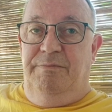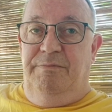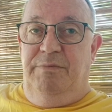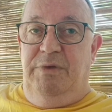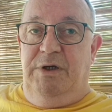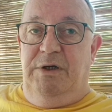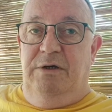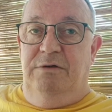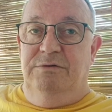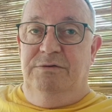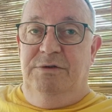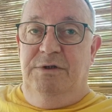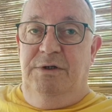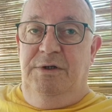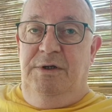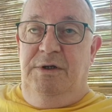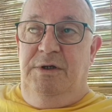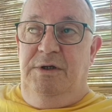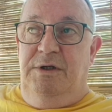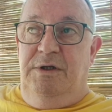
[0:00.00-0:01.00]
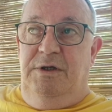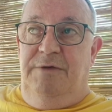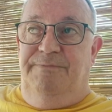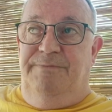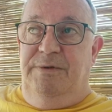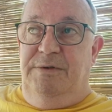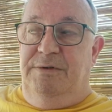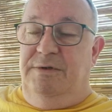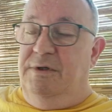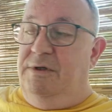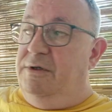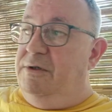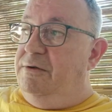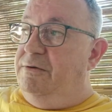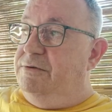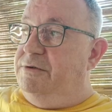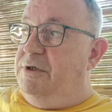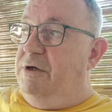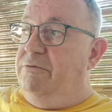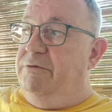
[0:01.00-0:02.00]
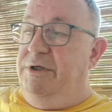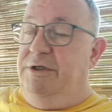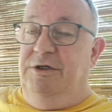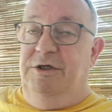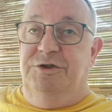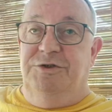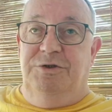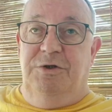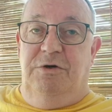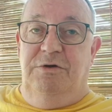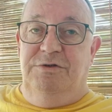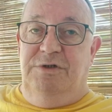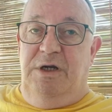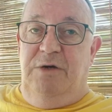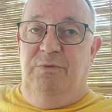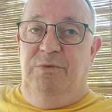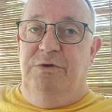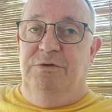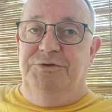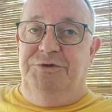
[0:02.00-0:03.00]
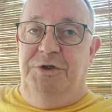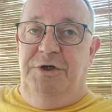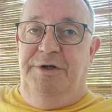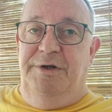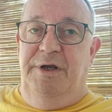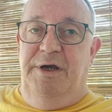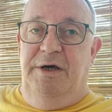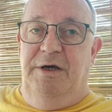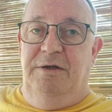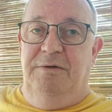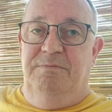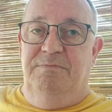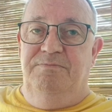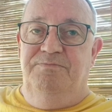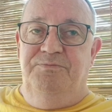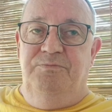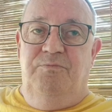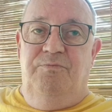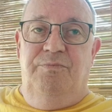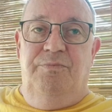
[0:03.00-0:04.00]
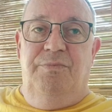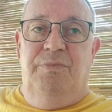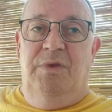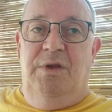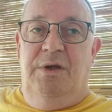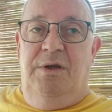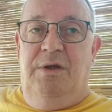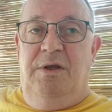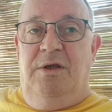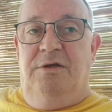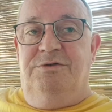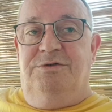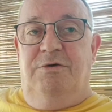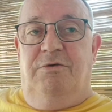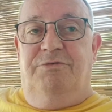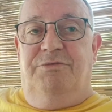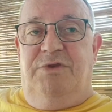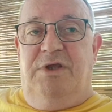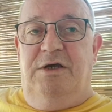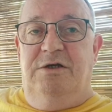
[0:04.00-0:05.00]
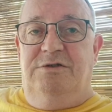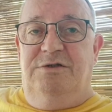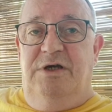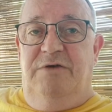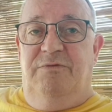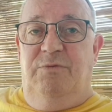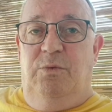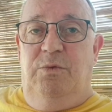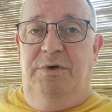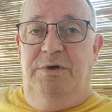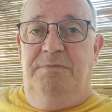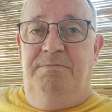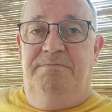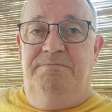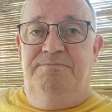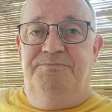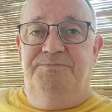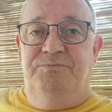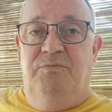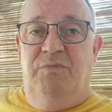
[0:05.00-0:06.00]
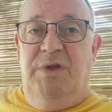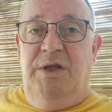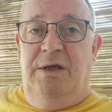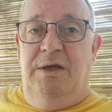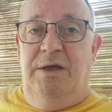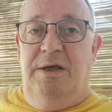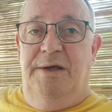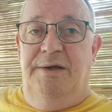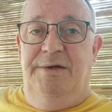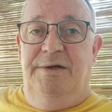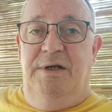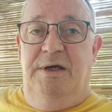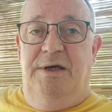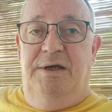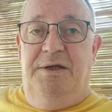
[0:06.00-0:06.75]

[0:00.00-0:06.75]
Because if it totally discharged, they will shut down. So thanks everyone, and